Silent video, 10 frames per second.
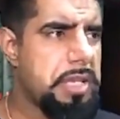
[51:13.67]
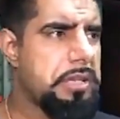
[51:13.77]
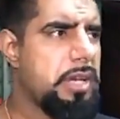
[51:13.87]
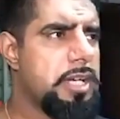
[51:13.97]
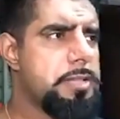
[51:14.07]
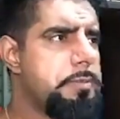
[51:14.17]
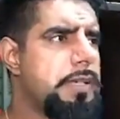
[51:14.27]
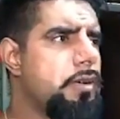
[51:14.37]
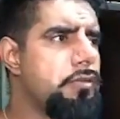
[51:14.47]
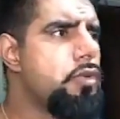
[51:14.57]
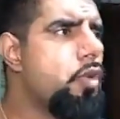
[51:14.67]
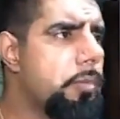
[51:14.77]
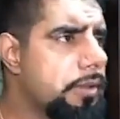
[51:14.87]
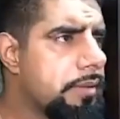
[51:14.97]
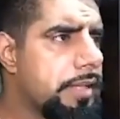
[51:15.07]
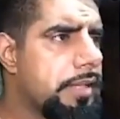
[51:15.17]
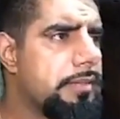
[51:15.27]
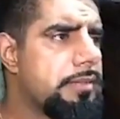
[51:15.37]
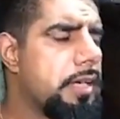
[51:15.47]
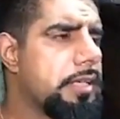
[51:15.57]
They speak of normal
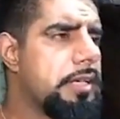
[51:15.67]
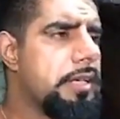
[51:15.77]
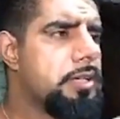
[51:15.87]
things like